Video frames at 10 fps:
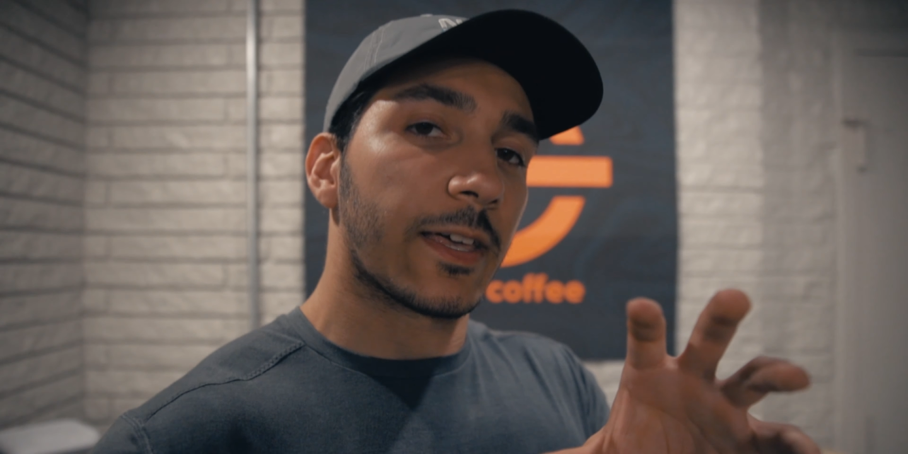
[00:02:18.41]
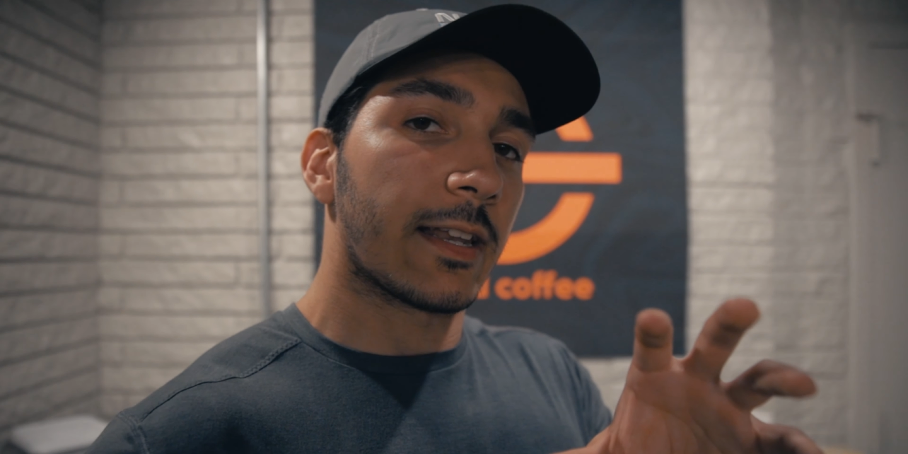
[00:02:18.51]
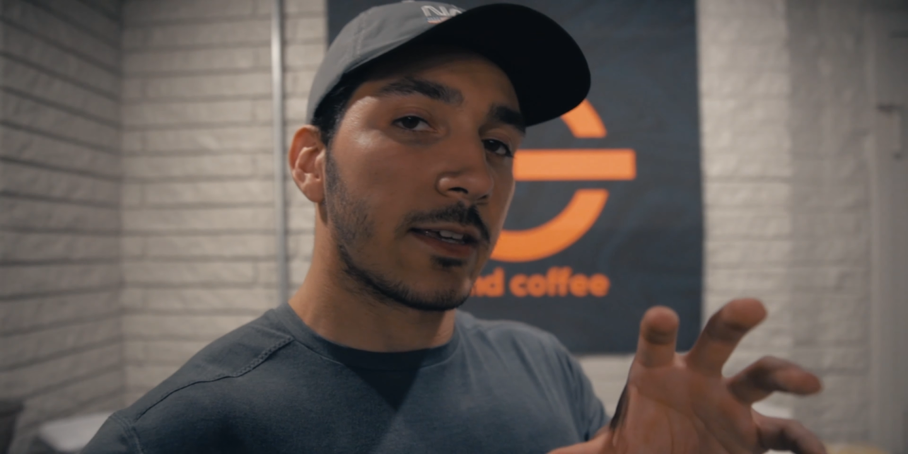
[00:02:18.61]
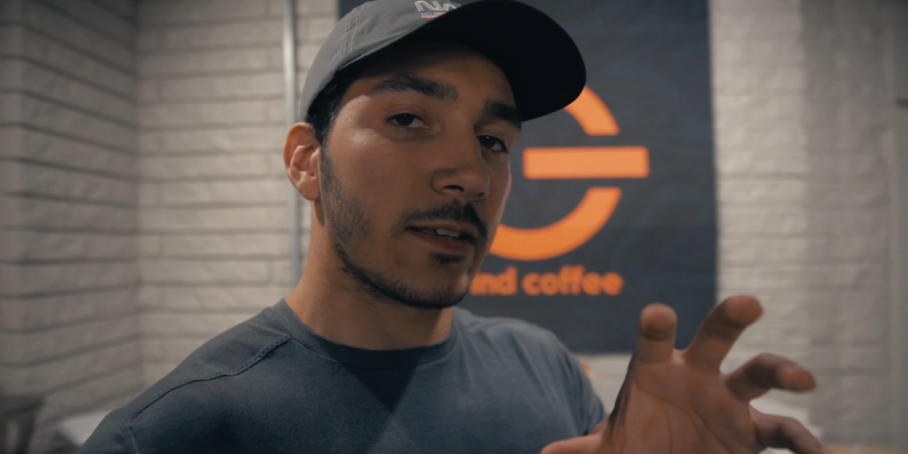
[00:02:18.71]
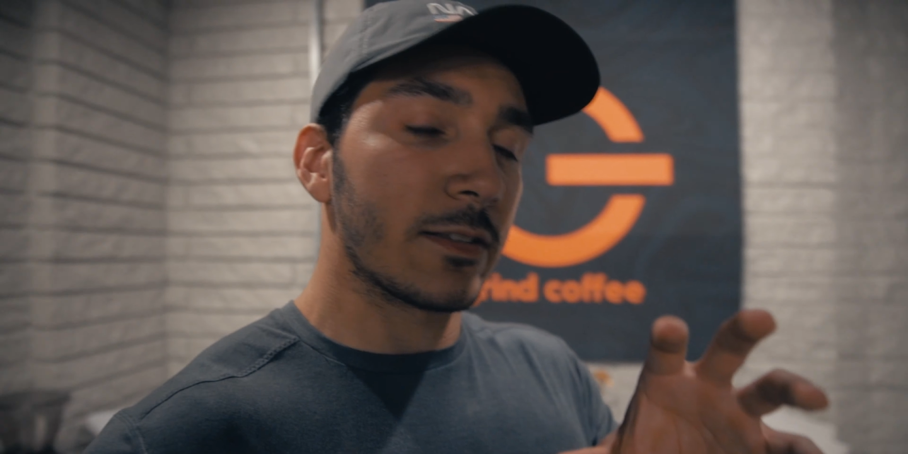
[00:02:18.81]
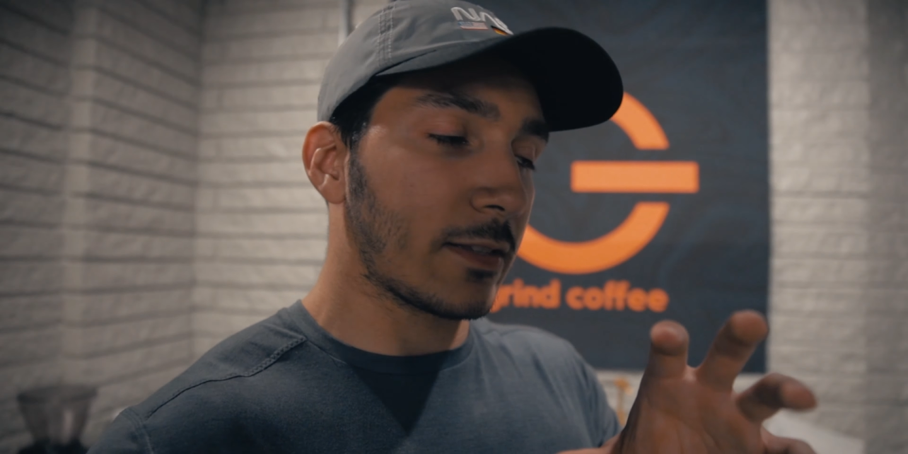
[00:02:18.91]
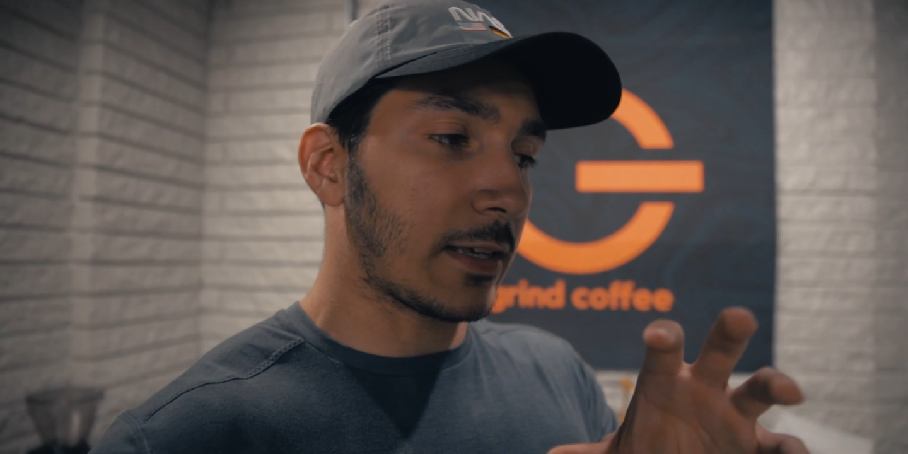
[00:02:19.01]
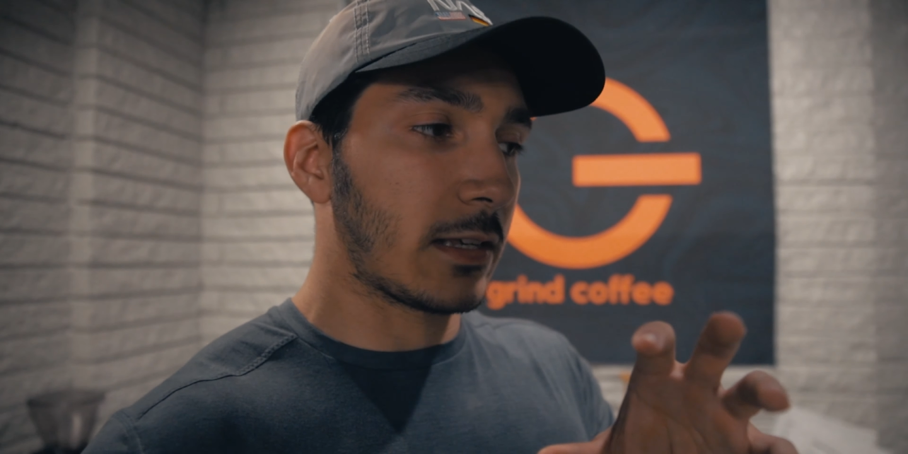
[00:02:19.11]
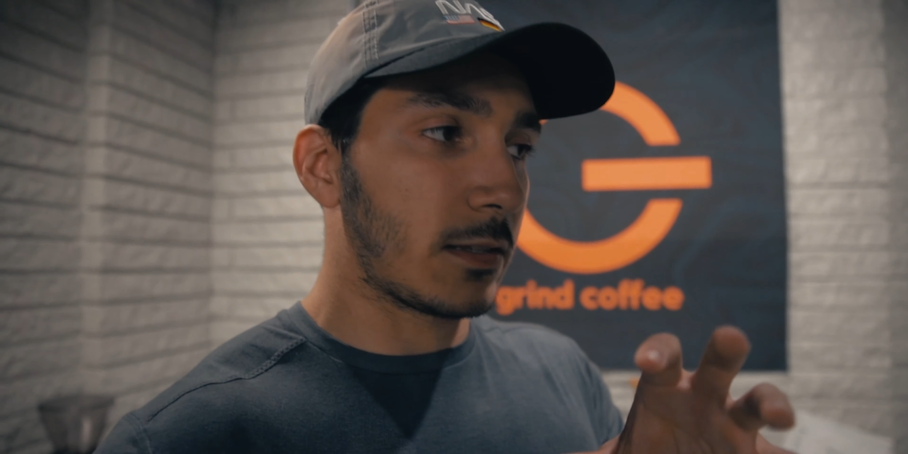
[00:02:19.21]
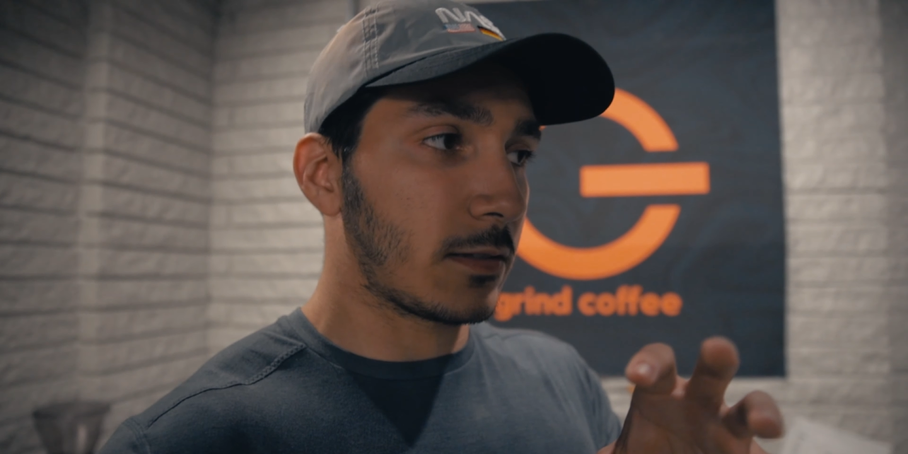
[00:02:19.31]
that
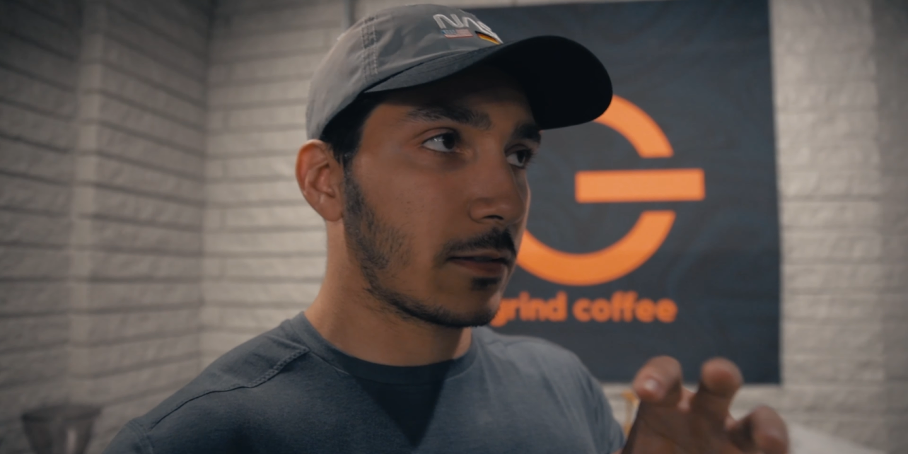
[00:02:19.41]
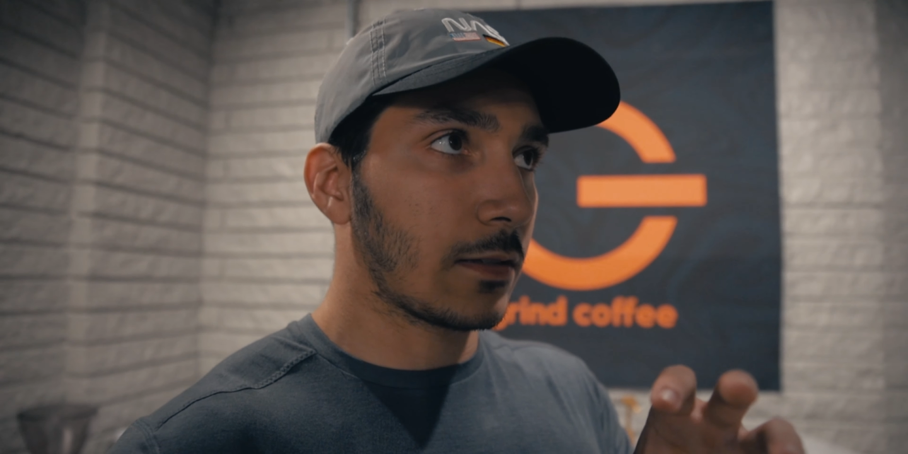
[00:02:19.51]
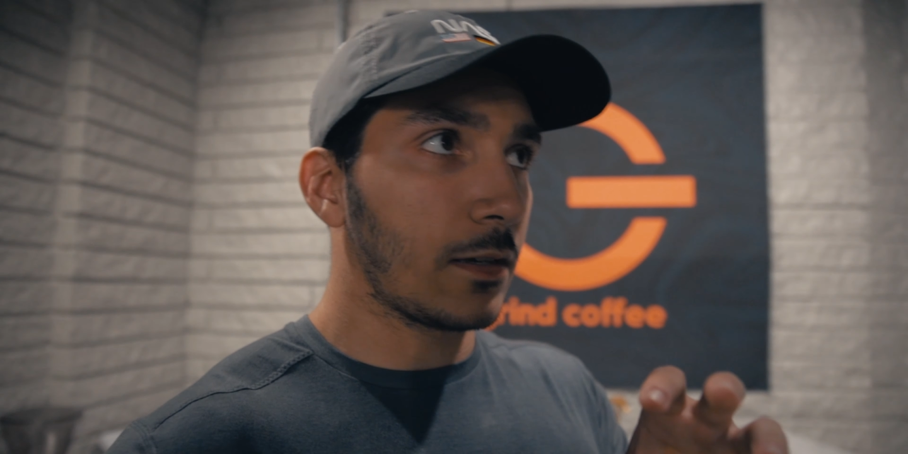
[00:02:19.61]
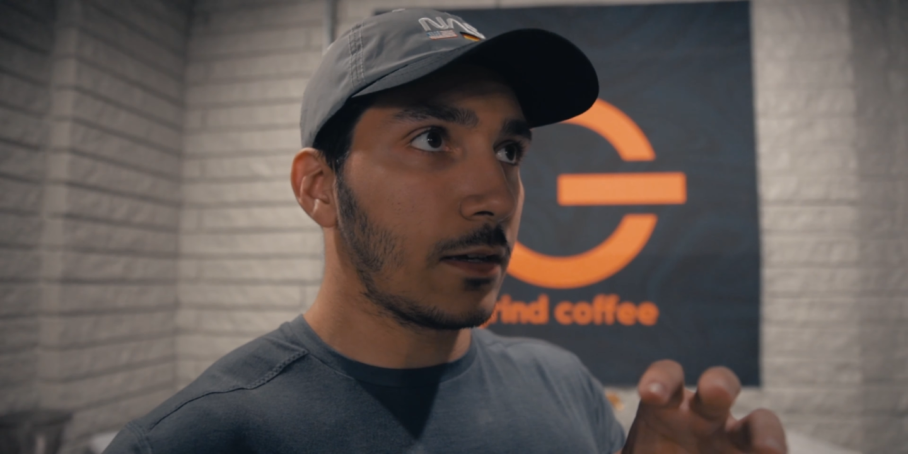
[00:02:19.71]
is